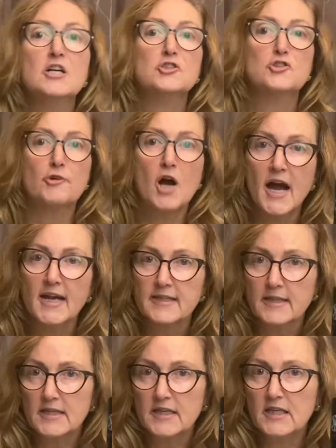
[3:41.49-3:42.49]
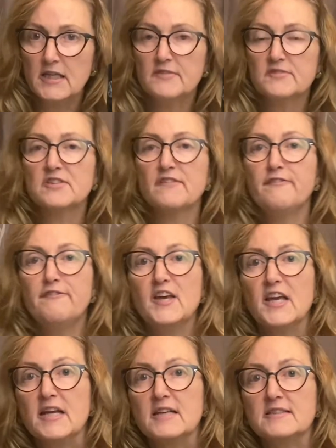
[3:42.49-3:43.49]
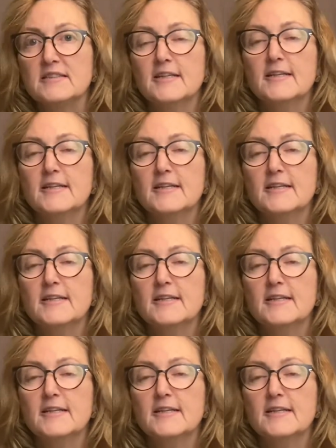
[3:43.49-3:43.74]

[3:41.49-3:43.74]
dried leaves, figs,